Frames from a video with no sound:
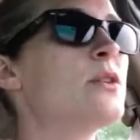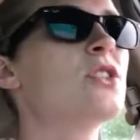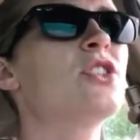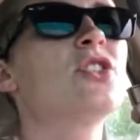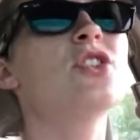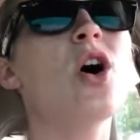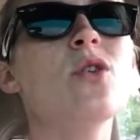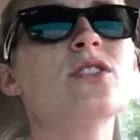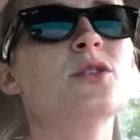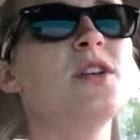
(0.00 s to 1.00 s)
They're
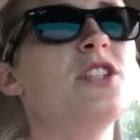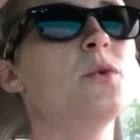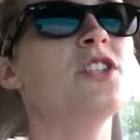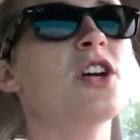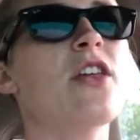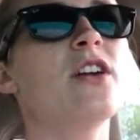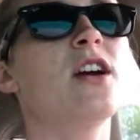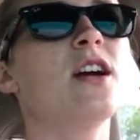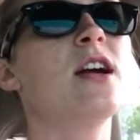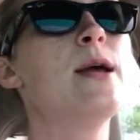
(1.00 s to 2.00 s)
so sweet to each
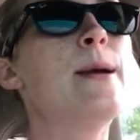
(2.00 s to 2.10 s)
other.